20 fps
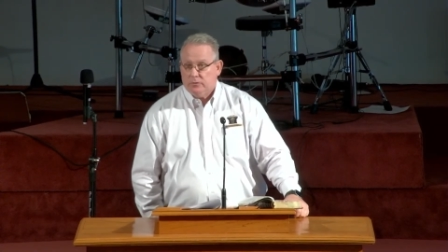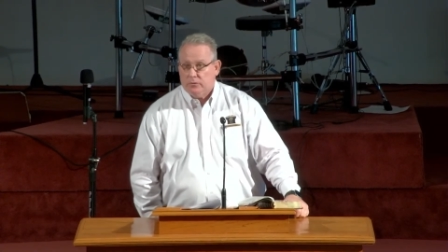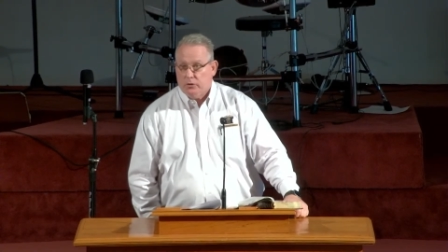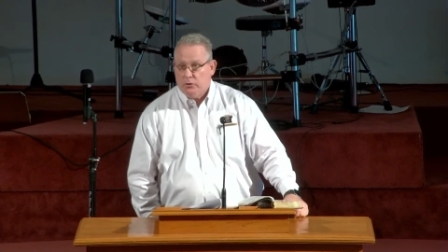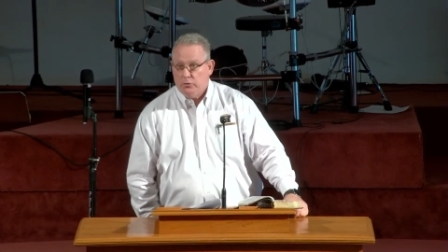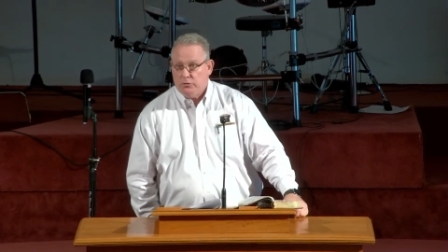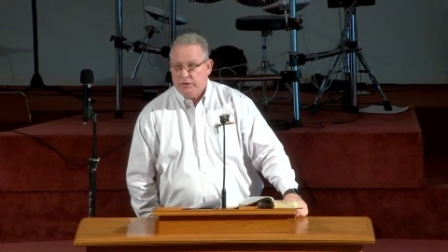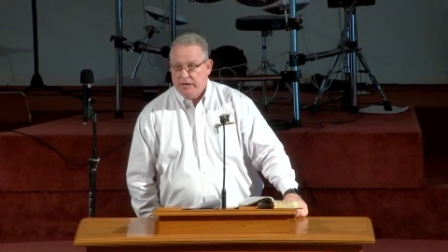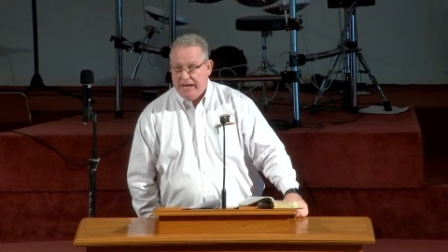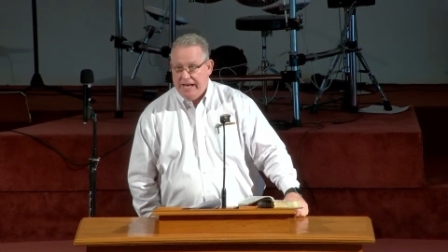
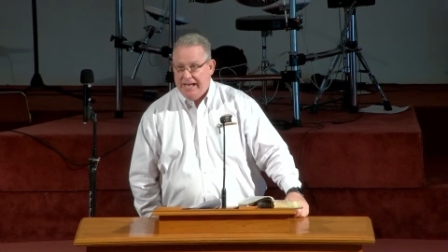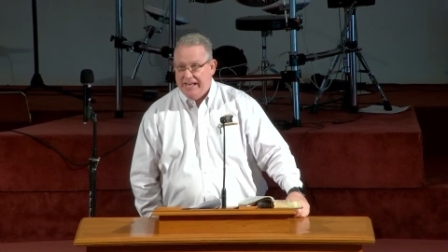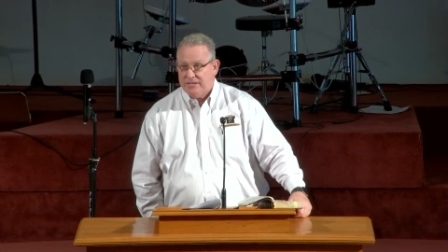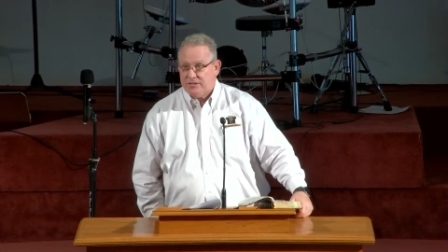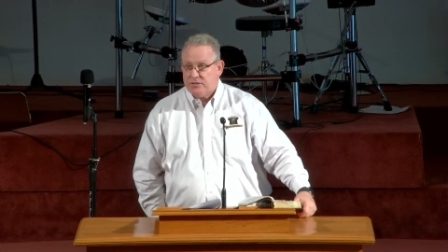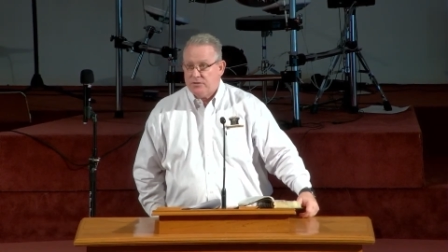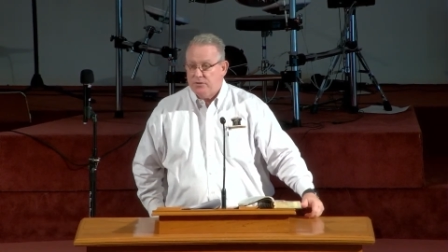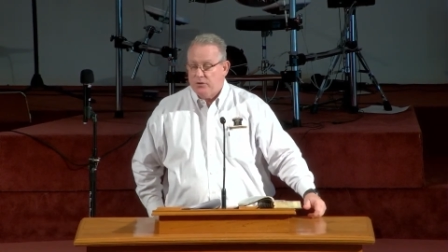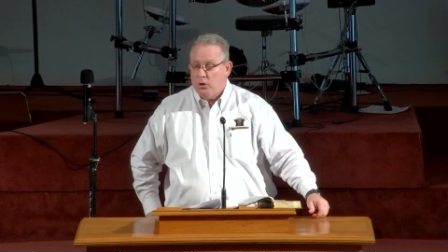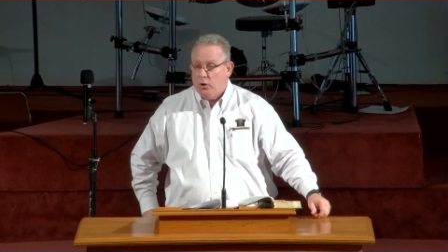who
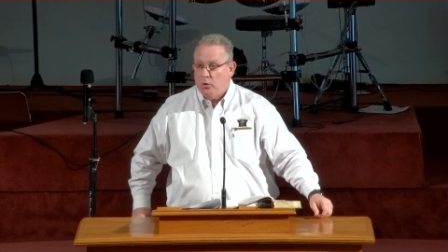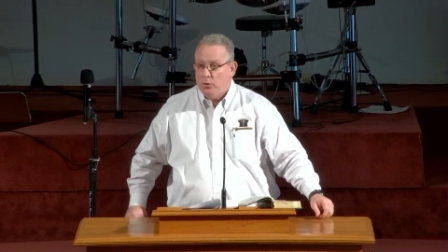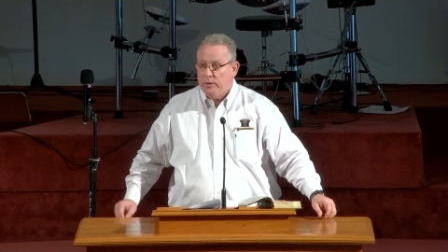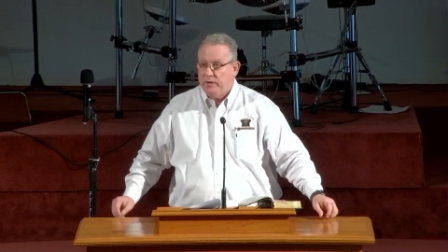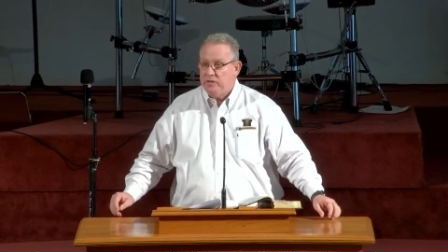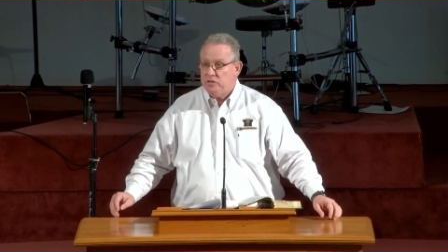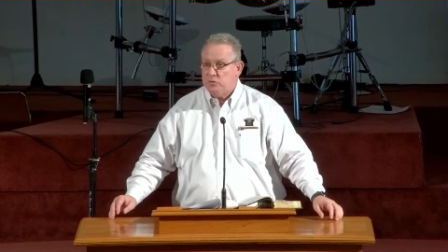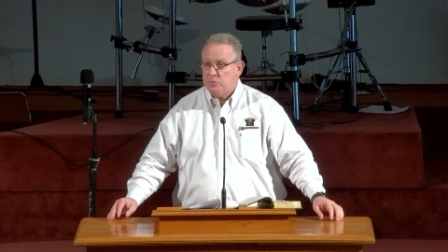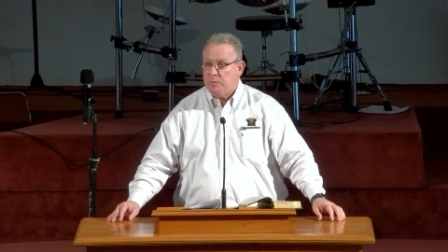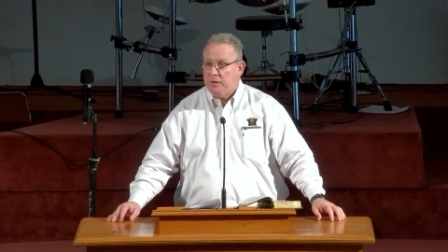tasked the
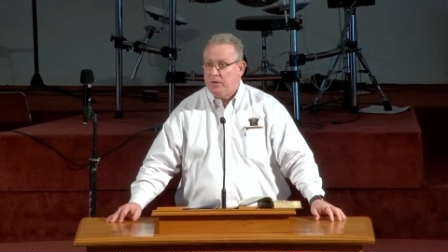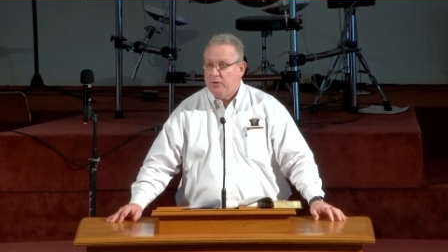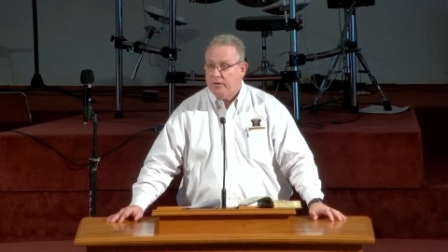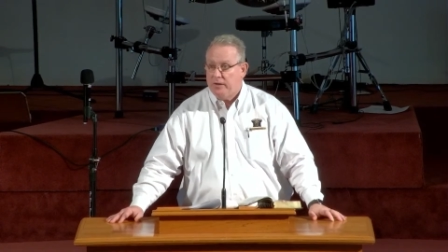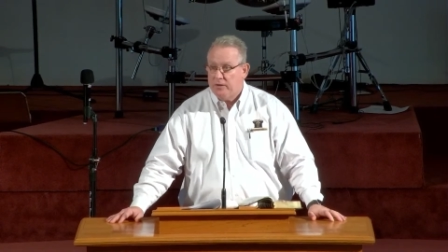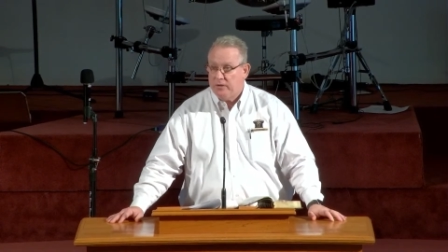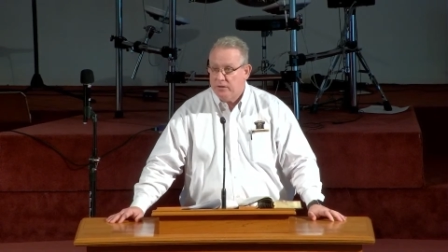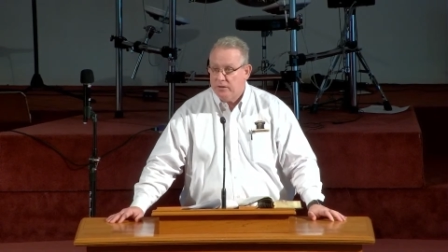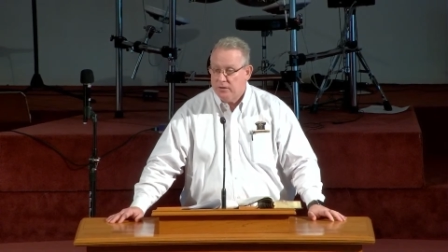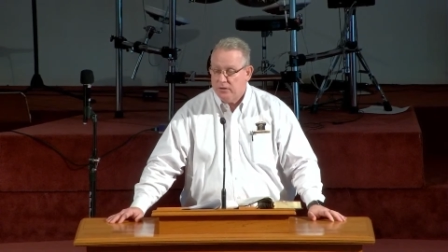Holy
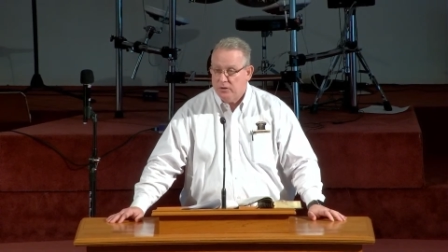Spirit